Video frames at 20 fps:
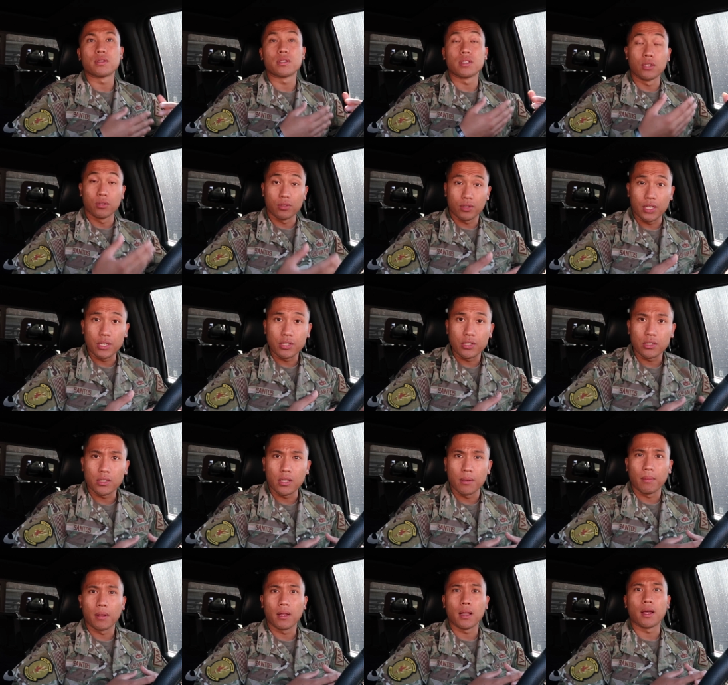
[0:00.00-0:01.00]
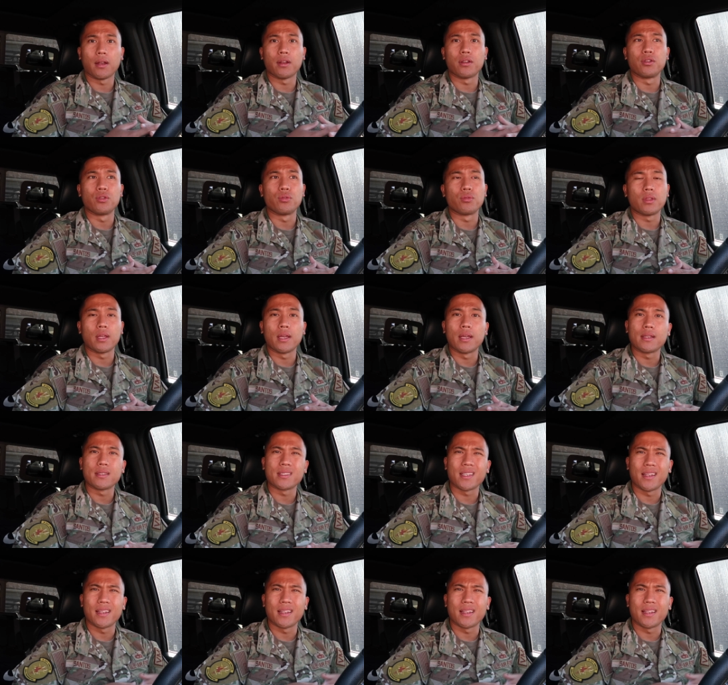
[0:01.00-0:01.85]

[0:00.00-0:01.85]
still teaching them a lot of new things.